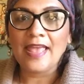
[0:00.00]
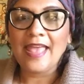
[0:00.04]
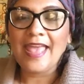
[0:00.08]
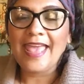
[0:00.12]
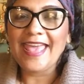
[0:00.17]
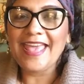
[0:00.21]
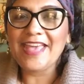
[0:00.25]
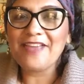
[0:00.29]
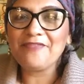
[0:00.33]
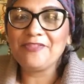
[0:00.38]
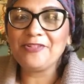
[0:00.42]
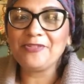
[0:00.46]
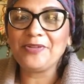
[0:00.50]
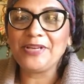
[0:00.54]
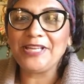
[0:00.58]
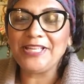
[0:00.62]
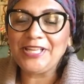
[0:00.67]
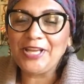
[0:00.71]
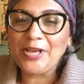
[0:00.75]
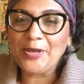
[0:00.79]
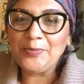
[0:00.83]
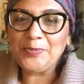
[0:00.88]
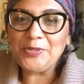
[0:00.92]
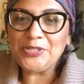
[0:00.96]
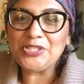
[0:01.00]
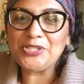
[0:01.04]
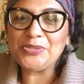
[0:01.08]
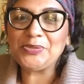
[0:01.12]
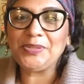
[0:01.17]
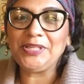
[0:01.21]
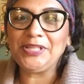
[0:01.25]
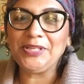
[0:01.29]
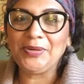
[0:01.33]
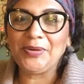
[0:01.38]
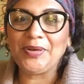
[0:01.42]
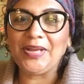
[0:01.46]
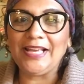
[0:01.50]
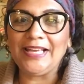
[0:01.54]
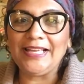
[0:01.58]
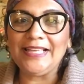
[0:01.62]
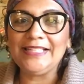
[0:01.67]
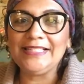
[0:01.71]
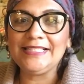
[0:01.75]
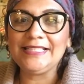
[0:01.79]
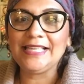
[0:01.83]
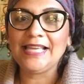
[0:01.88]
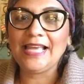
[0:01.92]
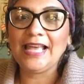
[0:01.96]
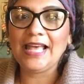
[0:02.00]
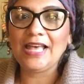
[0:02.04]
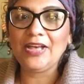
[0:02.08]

Hey everyone, hope you're doing great.